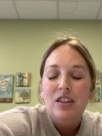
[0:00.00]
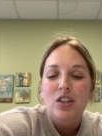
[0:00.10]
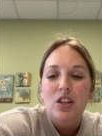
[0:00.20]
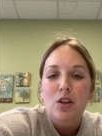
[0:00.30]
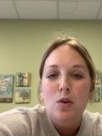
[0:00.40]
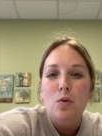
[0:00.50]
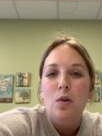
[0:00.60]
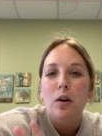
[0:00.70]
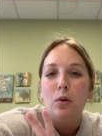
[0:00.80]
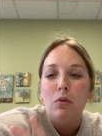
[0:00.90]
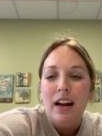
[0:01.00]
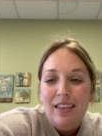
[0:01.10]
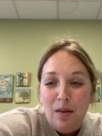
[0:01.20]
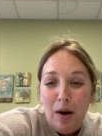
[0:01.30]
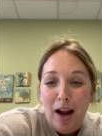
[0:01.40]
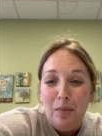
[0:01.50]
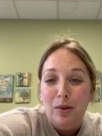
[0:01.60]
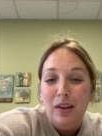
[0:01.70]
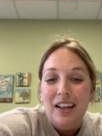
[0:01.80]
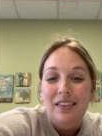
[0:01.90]
to read the
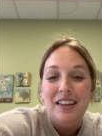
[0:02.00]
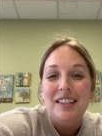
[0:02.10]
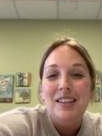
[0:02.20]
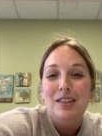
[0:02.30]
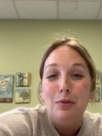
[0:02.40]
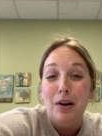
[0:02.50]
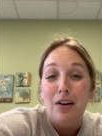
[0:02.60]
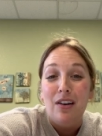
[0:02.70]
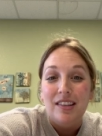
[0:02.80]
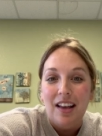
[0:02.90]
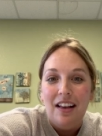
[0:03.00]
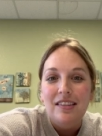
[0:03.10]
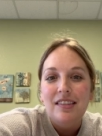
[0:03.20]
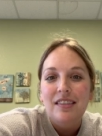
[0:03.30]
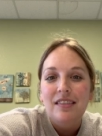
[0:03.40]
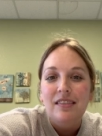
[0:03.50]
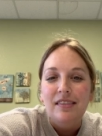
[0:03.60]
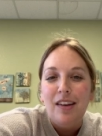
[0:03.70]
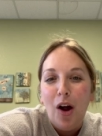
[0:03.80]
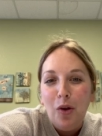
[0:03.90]
Bible and listen to what God says
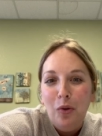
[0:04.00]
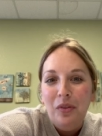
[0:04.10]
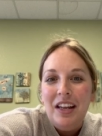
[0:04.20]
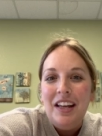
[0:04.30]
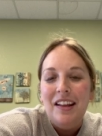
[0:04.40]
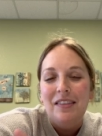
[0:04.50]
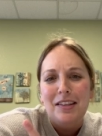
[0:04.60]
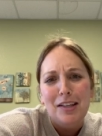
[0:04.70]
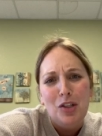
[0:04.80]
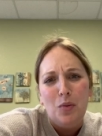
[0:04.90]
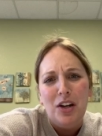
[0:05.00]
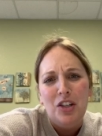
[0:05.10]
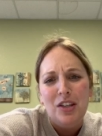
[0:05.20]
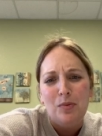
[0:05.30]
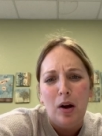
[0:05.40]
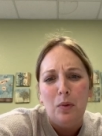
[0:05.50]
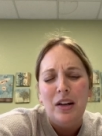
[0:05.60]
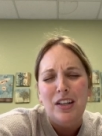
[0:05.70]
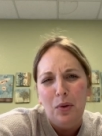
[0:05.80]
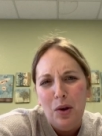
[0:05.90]
not only in the situations where
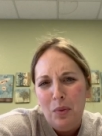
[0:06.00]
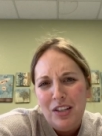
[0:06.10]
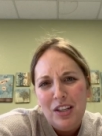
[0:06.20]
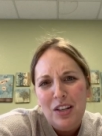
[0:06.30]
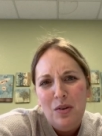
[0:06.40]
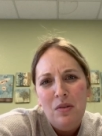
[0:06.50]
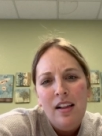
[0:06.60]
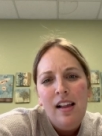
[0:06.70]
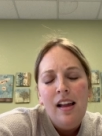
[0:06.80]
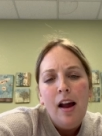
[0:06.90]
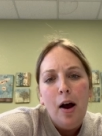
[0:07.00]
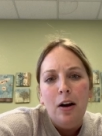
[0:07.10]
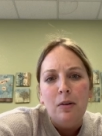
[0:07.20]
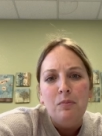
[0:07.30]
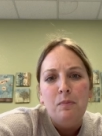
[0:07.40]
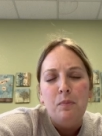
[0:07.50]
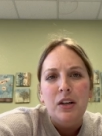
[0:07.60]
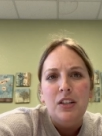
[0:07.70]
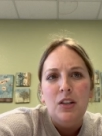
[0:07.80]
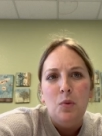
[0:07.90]
we don't know what to do, um,
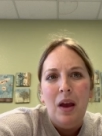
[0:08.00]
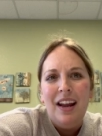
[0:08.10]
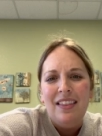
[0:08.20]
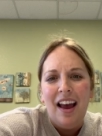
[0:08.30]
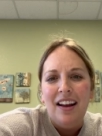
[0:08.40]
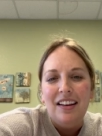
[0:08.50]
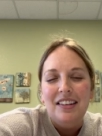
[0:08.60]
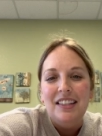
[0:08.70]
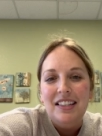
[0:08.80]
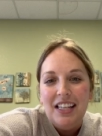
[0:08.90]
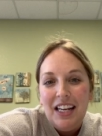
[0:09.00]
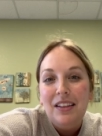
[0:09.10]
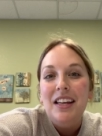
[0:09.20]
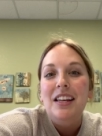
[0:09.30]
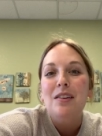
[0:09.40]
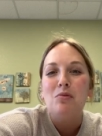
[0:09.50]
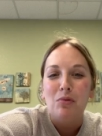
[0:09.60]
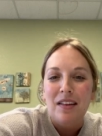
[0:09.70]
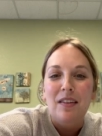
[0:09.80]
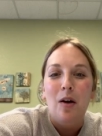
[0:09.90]
but to make that a daily
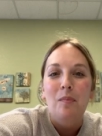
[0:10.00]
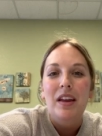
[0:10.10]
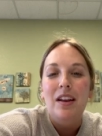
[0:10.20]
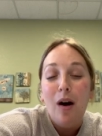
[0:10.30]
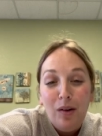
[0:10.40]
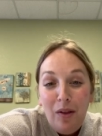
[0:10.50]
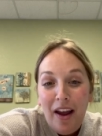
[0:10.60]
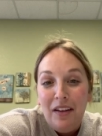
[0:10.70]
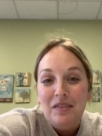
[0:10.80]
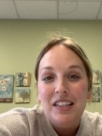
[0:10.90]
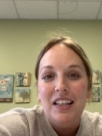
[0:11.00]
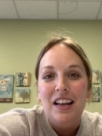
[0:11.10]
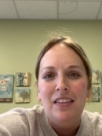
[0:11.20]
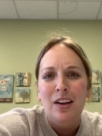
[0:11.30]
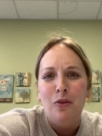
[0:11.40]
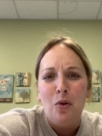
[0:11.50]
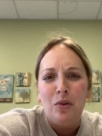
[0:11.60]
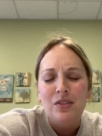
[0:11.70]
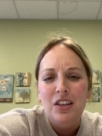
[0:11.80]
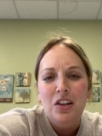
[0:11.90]
rhythm in our lives and then, of
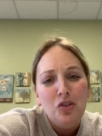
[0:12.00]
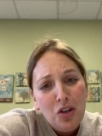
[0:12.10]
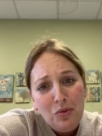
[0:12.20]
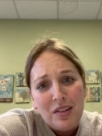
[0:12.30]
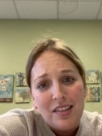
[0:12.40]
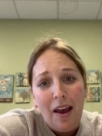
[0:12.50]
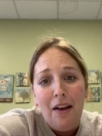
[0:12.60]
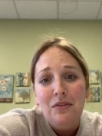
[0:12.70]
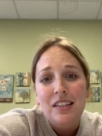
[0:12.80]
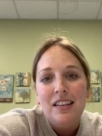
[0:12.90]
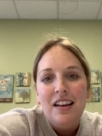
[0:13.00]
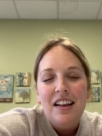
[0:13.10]
course, in your children's lives